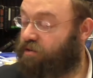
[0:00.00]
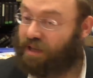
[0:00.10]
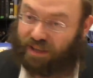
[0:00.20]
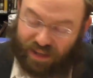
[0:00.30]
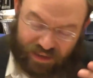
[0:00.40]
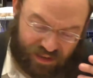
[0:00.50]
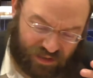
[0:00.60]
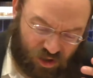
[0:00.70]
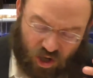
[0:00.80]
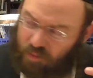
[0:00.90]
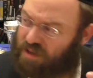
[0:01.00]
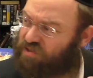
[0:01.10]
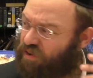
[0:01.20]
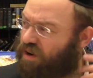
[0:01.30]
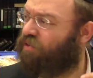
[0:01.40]
And the, the neshama is
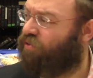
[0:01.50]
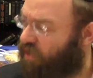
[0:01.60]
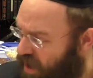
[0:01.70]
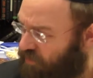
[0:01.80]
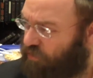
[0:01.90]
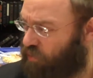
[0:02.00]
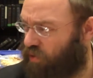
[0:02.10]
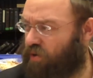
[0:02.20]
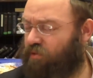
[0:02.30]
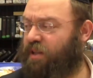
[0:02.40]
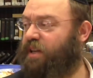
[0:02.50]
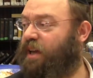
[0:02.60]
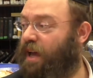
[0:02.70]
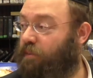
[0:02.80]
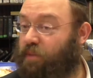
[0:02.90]
very far from where it really
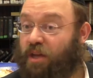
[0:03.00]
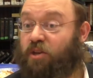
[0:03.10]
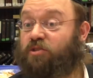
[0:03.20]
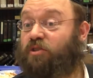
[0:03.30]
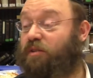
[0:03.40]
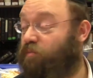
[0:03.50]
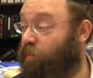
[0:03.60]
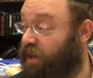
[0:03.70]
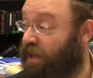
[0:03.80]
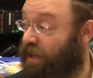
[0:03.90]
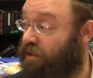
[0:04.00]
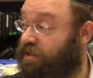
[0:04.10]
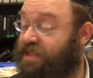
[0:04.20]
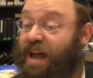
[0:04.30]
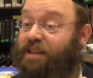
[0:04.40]
came. So the, when the
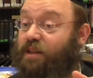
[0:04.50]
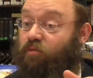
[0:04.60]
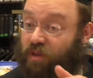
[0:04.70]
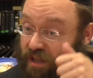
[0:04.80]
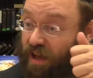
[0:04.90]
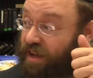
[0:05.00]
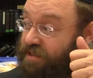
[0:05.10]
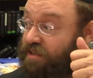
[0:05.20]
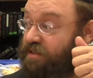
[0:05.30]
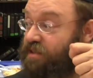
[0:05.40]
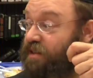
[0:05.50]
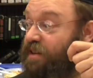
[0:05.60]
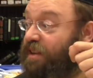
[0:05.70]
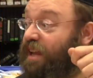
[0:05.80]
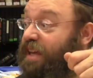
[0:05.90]
tzaddik realizes
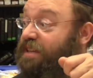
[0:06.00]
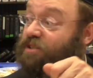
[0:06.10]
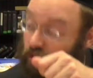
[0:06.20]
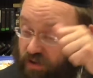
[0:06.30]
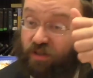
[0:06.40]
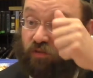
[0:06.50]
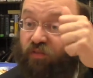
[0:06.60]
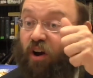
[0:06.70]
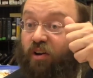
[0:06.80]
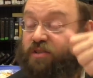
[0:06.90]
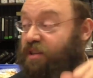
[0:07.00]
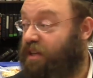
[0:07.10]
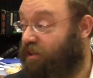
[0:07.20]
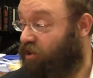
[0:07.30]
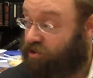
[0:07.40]
that he is also far, so
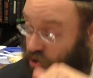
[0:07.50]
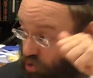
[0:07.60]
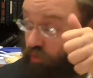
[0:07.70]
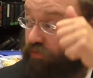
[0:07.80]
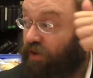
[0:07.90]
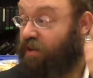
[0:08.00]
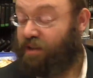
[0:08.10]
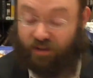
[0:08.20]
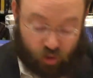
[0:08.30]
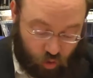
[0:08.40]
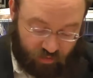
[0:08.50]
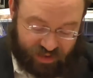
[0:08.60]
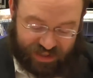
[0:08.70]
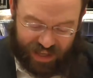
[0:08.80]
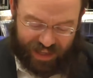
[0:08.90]
he does tshuva. Tshuva
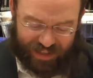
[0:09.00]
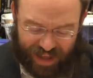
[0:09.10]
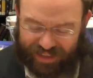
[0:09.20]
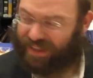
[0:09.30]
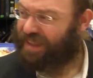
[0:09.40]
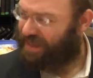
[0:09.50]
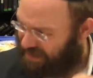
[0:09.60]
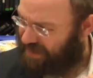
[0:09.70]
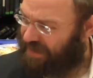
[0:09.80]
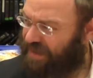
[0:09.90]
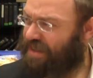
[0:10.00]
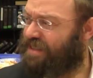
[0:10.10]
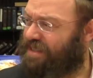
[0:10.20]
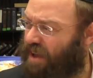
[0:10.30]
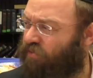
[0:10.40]
is again not guilt,
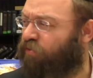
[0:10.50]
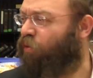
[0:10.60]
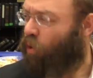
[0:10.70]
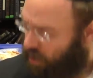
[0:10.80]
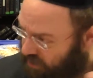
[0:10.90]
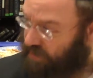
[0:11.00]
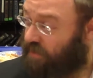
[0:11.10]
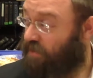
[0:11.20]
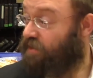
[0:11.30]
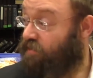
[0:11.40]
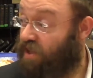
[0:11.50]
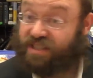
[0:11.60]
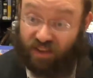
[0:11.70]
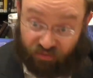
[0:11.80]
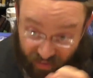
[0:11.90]
it's not fault,
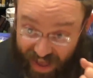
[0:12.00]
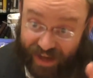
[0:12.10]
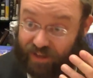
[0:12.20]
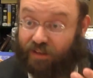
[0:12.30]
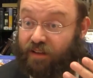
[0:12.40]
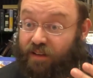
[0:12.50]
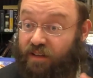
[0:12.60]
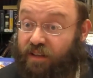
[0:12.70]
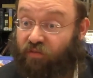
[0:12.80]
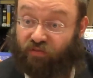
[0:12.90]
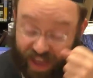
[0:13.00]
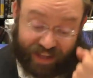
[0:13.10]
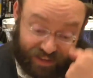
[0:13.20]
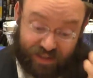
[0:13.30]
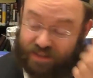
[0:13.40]
it's a fact. The
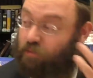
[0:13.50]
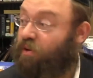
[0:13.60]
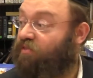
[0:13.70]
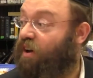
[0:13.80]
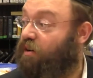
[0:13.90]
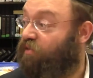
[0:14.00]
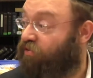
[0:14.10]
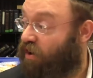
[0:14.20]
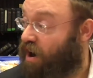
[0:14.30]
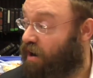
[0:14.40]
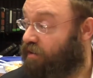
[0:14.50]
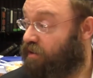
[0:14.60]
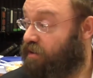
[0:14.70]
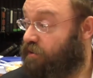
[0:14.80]
fact is that we're very far.